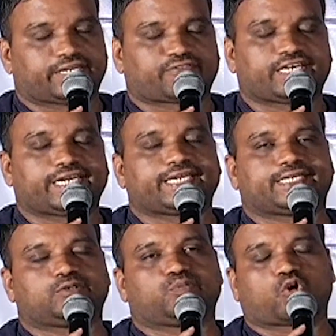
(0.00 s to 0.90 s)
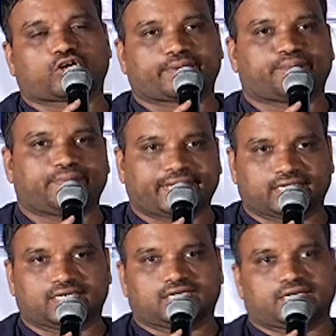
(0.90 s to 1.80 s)
definitely it brought a big
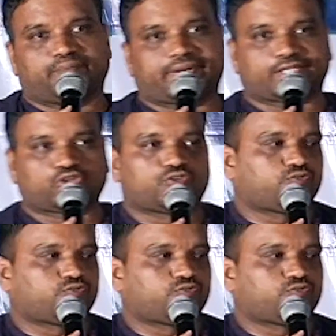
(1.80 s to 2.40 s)
breakthrough